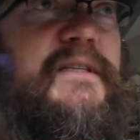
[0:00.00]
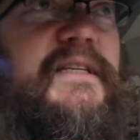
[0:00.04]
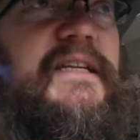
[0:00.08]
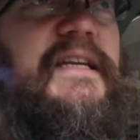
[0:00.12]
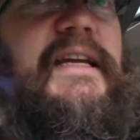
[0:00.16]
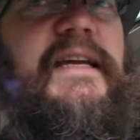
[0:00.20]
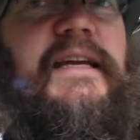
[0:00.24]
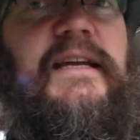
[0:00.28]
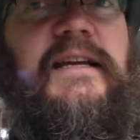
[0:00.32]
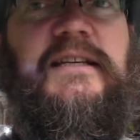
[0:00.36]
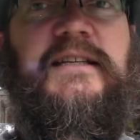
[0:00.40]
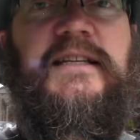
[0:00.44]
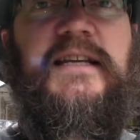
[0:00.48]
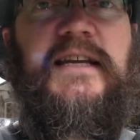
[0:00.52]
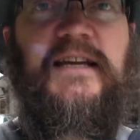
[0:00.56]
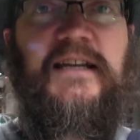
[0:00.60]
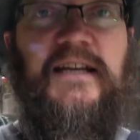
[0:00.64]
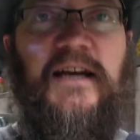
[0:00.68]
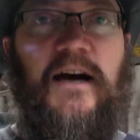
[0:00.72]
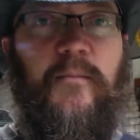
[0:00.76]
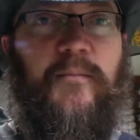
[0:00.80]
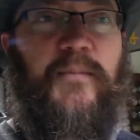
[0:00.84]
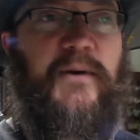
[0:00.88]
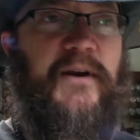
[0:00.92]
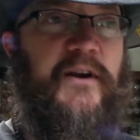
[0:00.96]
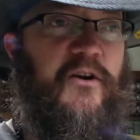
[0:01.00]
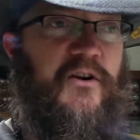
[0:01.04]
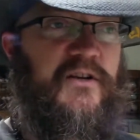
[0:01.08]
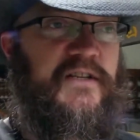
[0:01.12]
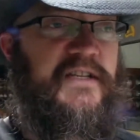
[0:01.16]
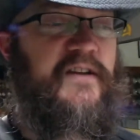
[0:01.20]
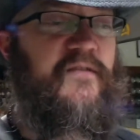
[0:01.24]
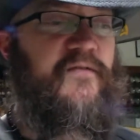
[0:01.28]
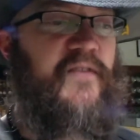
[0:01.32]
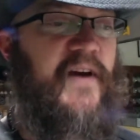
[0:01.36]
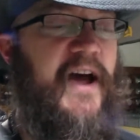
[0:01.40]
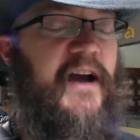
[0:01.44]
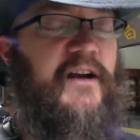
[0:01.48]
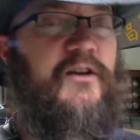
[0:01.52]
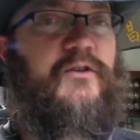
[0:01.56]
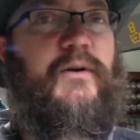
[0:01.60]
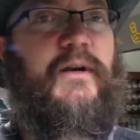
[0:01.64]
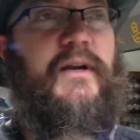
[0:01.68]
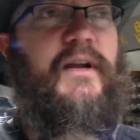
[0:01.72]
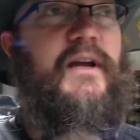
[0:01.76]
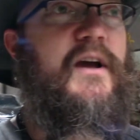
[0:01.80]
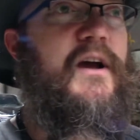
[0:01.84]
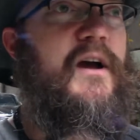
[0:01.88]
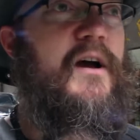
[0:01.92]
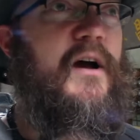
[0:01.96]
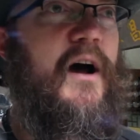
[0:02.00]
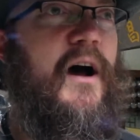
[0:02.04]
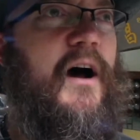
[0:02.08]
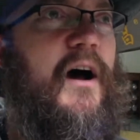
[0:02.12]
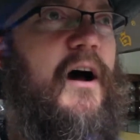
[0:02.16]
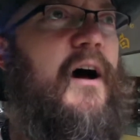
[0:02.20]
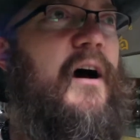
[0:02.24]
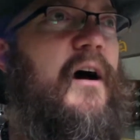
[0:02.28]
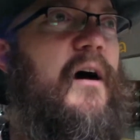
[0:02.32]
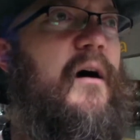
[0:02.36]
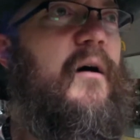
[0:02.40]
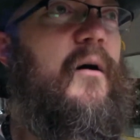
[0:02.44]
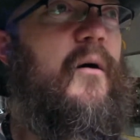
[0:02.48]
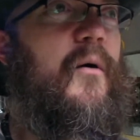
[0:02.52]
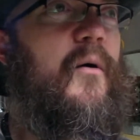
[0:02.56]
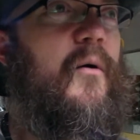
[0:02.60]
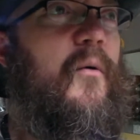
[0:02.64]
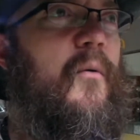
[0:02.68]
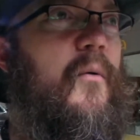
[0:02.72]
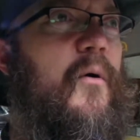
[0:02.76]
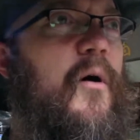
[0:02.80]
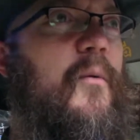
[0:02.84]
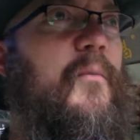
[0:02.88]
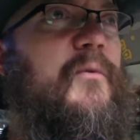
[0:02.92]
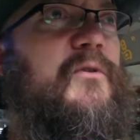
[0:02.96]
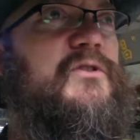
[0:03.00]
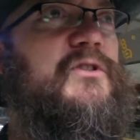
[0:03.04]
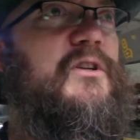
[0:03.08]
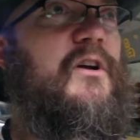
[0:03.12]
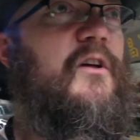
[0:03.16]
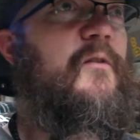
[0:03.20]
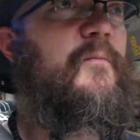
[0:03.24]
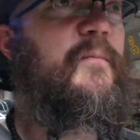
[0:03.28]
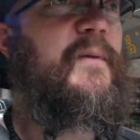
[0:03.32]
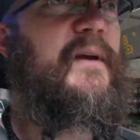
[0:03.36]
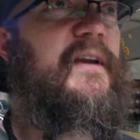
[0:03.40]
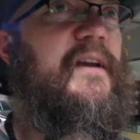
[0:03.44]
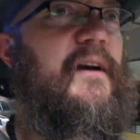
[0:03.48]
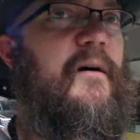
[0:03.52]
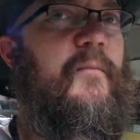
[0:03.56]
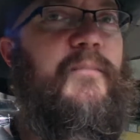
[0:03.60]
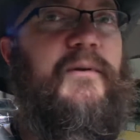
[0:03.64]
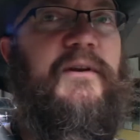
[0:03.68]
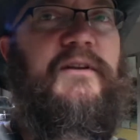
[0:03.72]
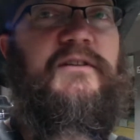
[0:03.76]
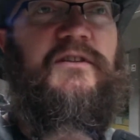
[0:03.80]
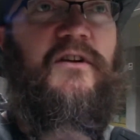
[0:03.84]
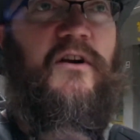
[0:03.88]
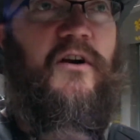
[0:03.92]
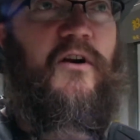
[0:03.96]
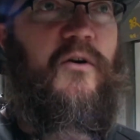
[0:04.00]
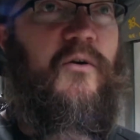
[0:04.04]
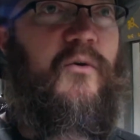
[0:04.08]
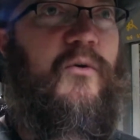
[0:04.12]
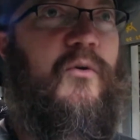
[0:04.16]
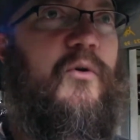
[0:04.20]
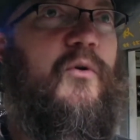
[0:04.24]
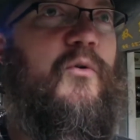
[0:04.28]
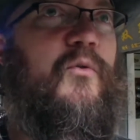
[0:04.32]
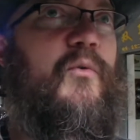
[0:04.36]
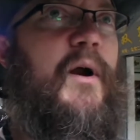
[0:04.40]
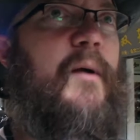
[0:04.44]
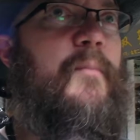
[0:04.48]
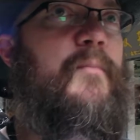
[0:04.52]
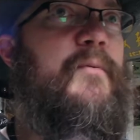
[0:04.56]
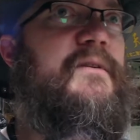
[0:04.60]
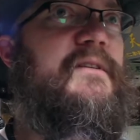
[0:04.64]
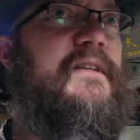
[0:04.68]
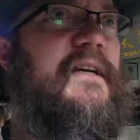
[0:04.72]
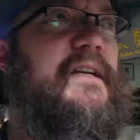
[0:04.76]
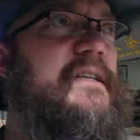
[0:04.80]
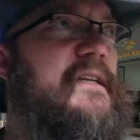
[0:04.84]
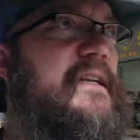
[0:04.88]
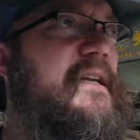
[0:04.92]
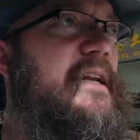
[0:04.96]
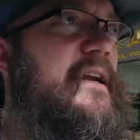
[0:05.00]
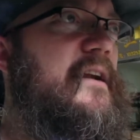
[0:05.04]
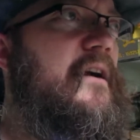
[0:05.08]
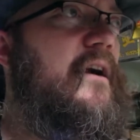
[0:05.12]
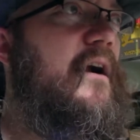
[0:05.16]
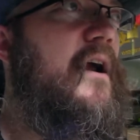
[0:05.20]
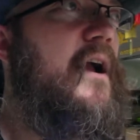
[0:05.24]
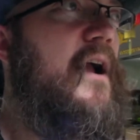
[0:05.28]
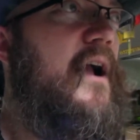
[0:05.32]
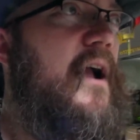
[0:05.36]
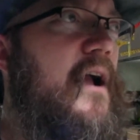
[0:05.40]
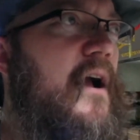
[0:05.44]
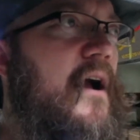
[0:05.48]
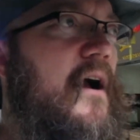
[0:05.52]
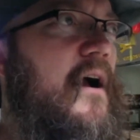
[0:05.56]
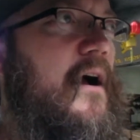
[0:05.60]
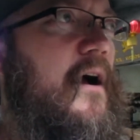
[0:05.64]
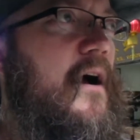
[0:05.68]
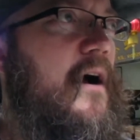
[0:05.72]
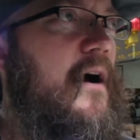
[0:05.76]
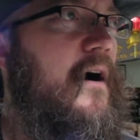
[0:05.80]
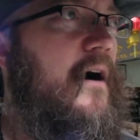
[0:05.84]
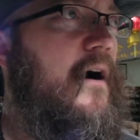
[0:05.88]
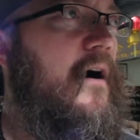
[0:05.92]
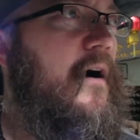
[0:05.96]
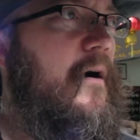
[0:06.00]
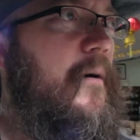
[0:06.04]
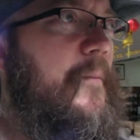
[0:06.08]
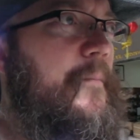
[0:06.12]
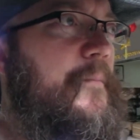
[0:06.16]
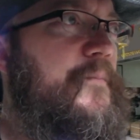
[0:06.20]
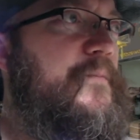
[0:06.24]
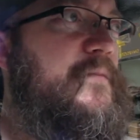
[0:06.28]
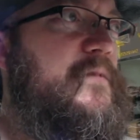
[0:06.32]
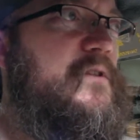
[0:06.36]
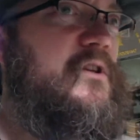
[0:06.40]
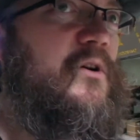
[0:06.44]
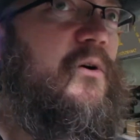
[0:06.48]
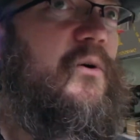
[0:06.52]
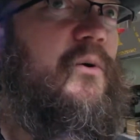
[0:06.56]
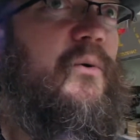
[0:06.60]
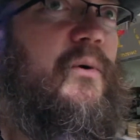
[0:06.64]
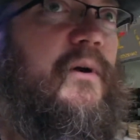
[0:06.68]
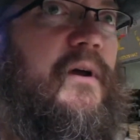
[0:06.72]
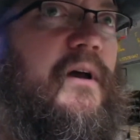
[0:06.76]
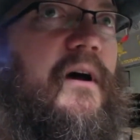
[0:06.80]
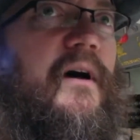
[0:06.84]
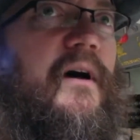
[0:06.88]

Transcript: tea company or tea factory. Almost all the big companies are represented here. So